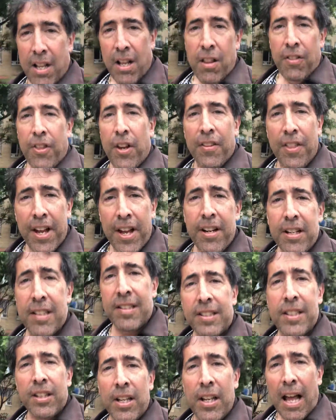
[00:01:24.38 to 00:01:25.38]
They're there to
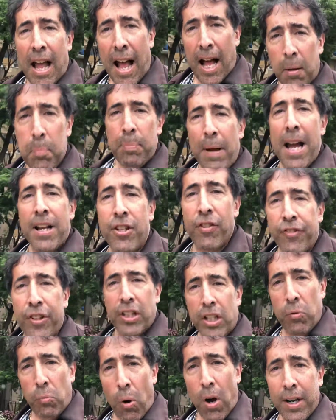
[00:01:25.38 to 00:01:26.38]
see how bad you
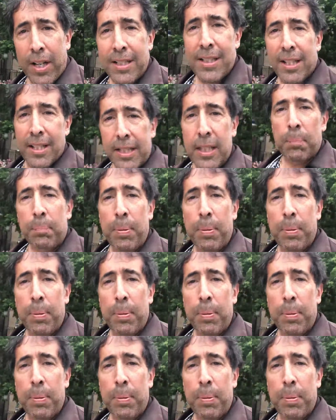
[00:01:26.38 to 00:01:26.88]
really want it, to let the